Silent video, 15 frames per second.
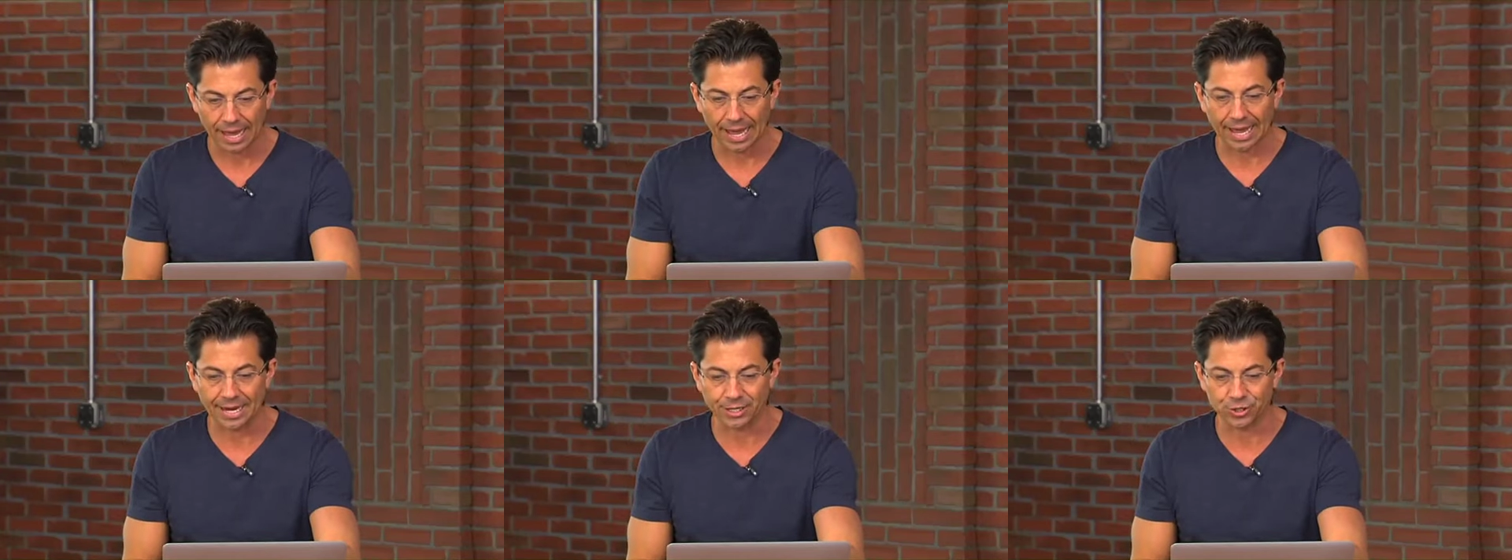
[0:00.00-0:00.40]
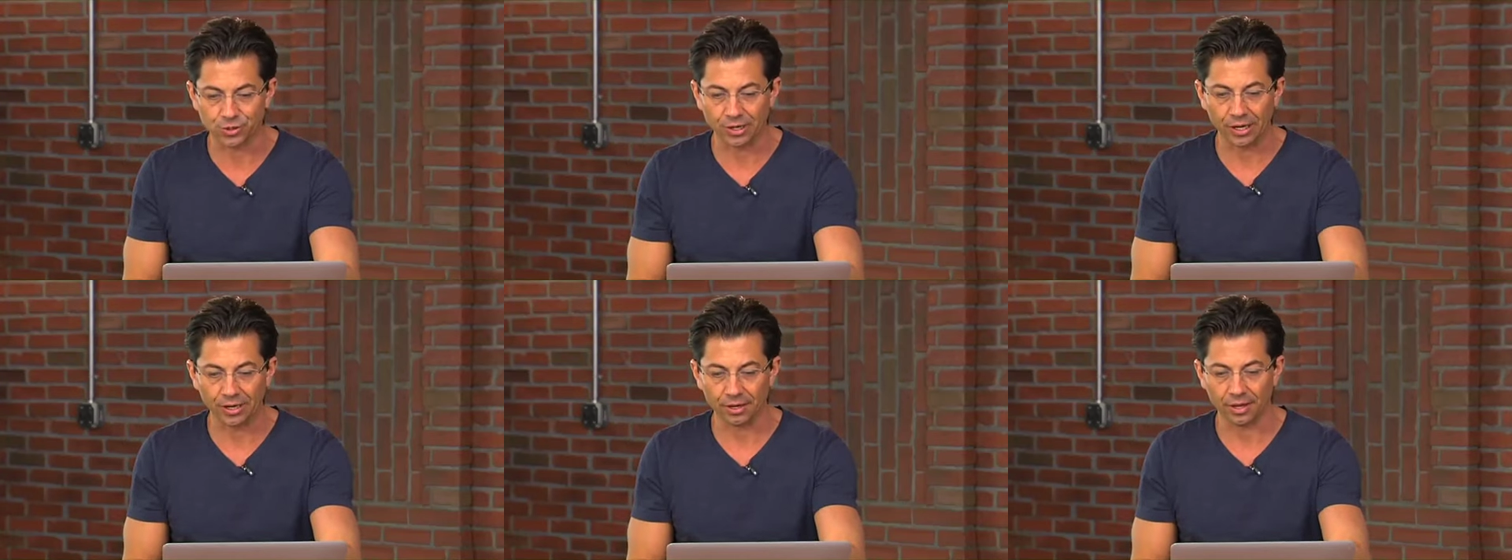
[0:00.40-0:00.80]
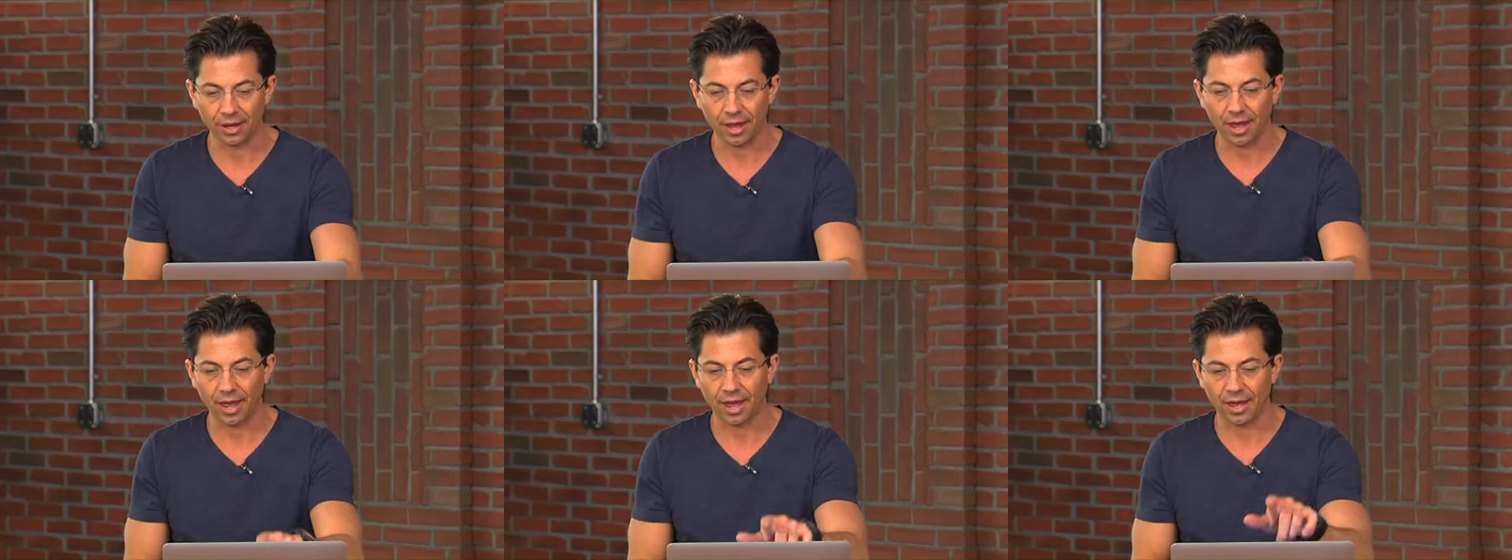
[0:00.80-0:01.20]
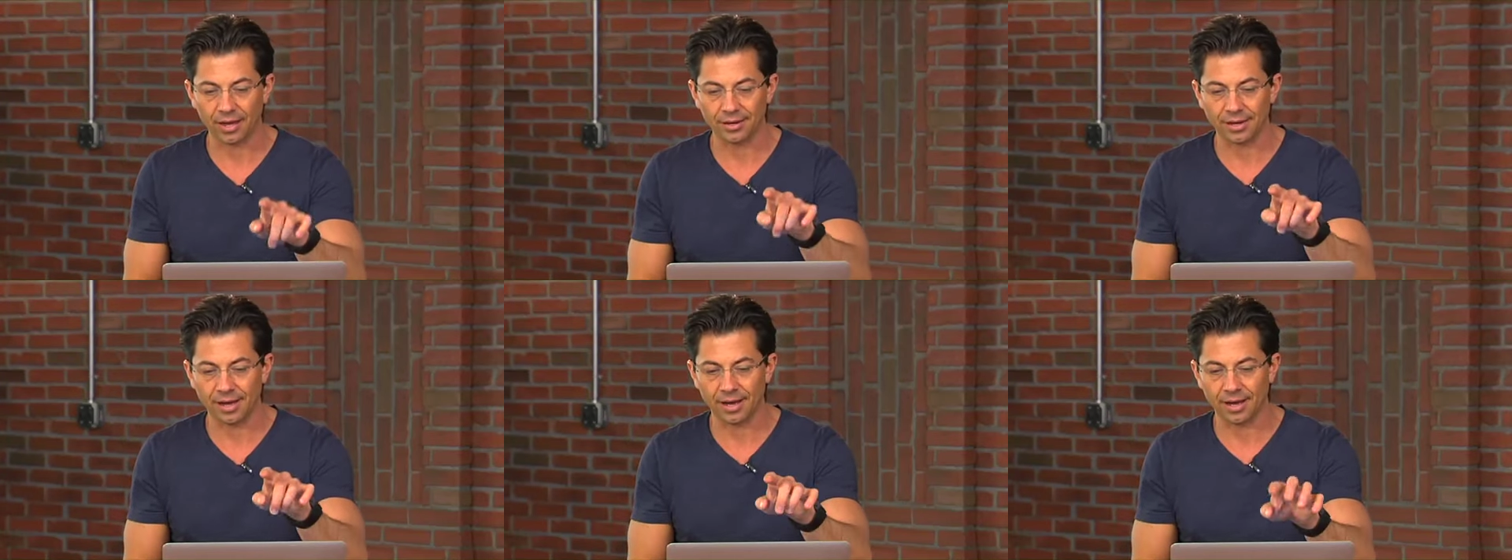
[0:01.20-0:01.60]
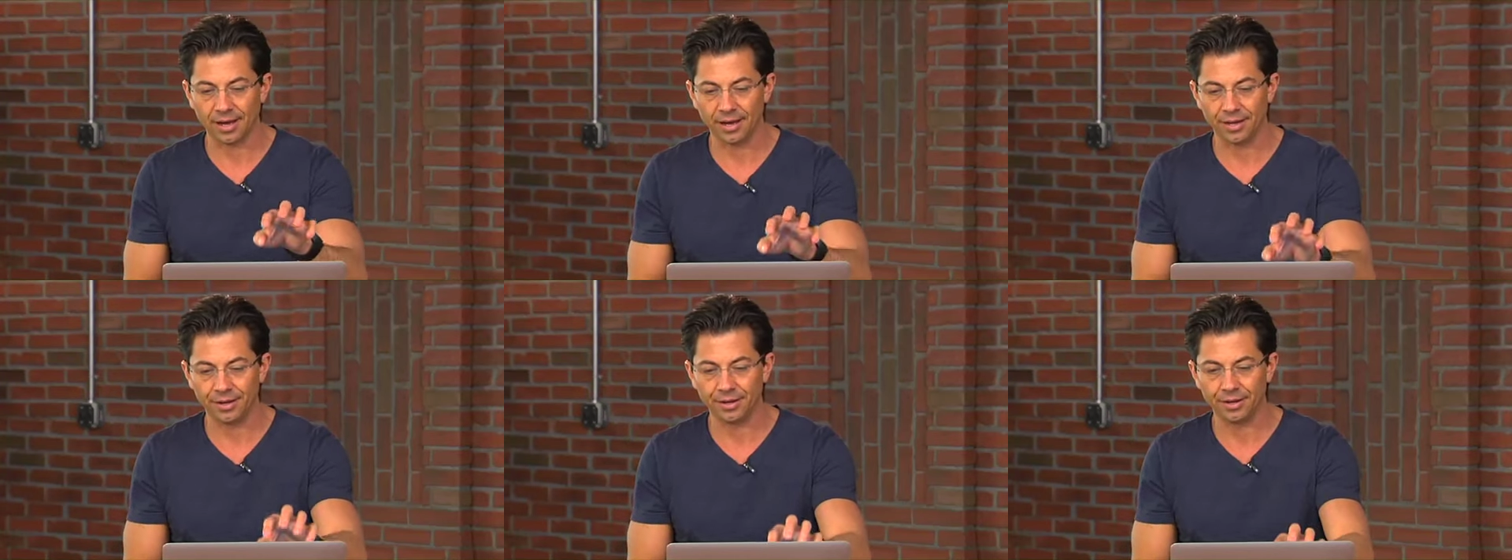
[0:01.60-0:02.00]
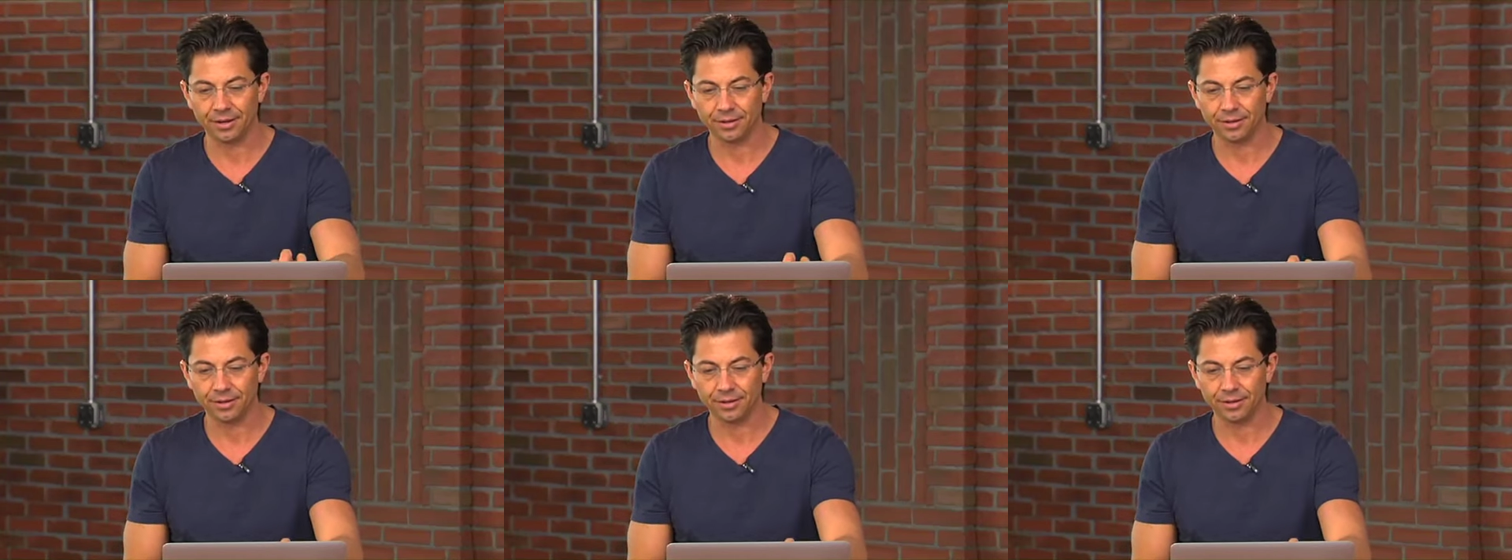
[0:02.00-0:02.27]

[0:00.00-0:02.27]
Adrian. And on